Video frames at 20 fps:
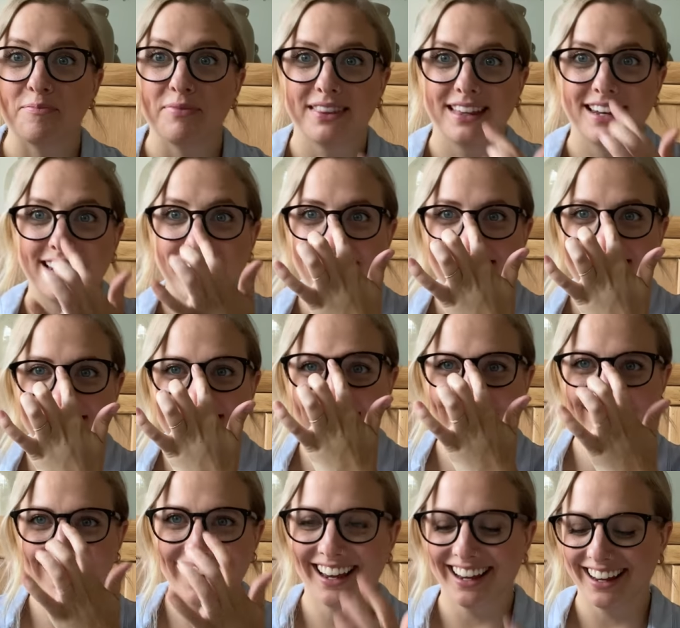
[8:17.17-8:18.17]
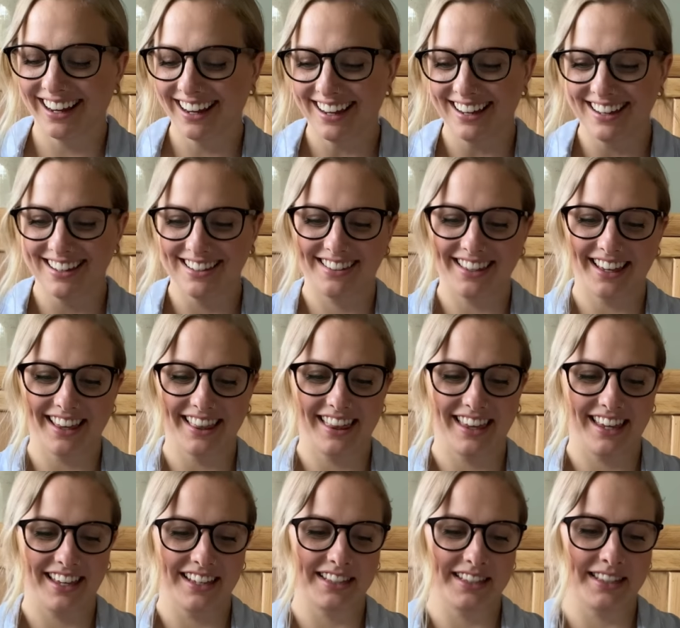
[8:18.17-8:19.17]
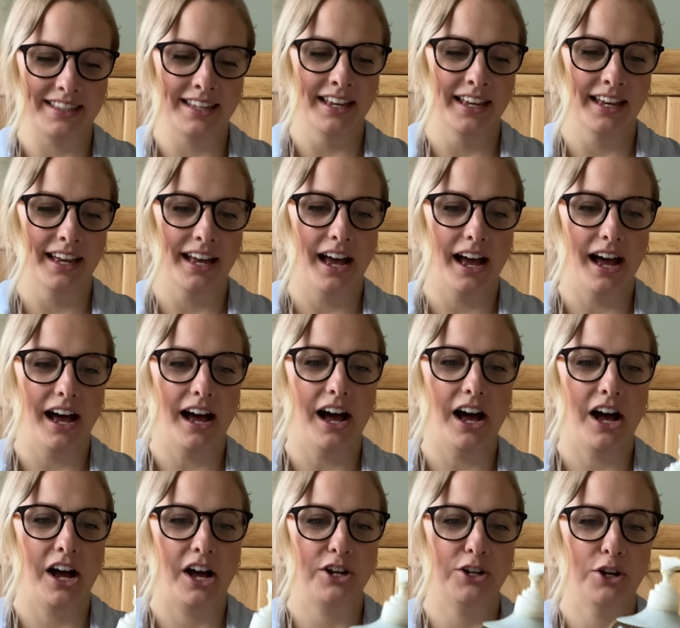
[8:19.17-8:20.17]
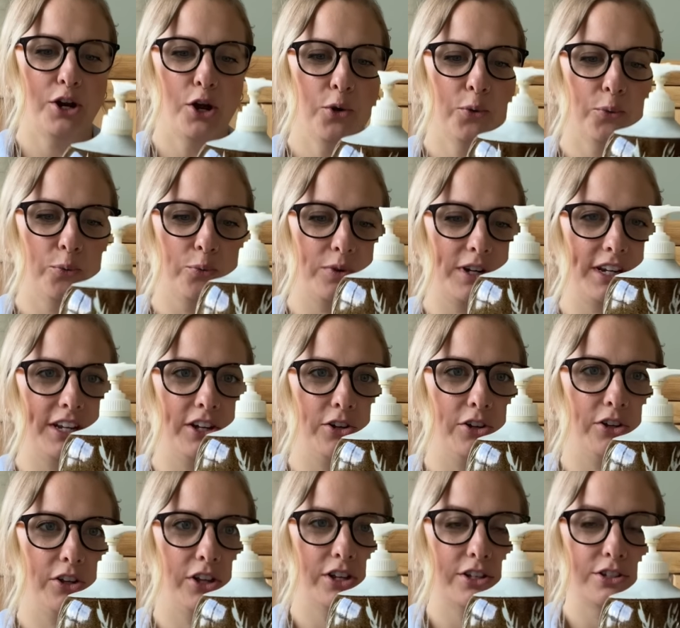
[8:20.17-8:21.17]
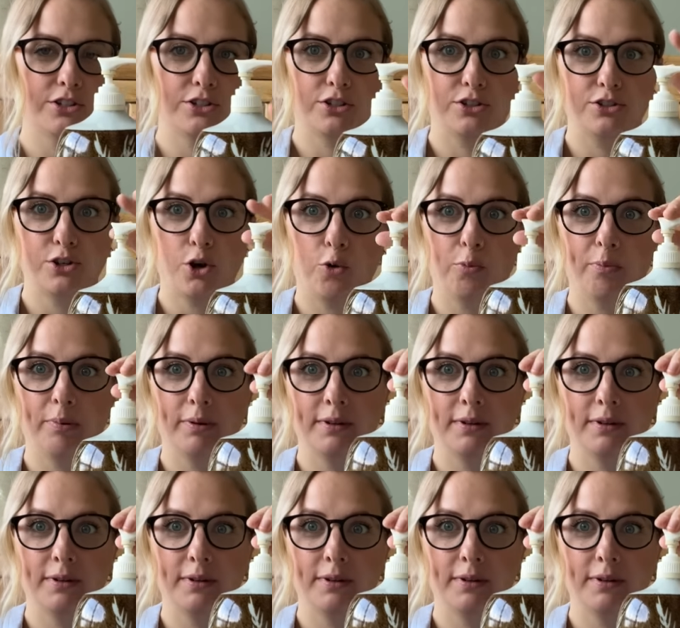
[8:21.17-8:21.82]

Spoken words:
The next thing is this unreal soap